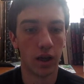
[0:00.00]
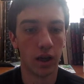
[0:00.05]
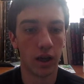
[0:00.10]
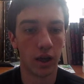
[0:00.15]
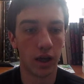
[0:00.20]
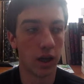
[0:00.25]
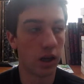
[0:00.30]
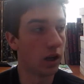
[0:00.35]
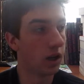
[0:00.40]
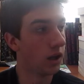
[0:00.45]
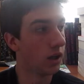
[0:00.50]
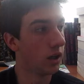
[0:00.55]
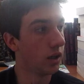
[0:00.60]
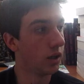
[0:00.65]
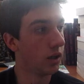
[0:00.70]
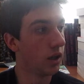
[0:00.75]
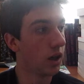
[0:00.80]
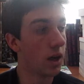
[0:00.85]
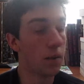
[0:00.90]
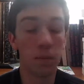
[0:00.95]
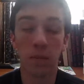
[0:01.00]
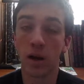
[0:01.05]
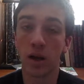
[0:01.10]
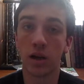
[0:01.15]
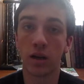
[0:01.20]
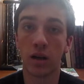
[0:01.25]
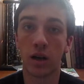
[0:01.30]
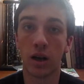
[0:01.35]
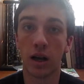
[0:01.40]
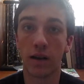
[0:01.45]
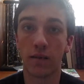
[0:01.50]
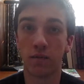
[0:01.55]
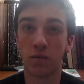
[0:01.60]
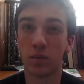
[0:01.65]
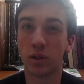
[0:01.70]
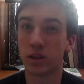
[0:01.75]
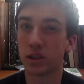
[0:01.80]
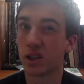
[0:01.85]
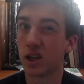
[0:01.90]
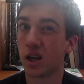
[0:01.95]
and I might not have
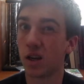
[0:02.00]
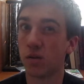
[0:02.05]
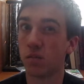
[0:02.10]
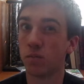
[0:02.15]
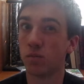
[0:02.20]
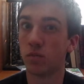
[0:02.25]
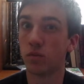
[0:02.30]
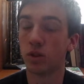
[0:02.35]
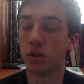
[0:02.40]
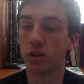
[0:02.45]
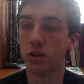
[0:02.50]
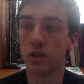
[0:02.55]
much time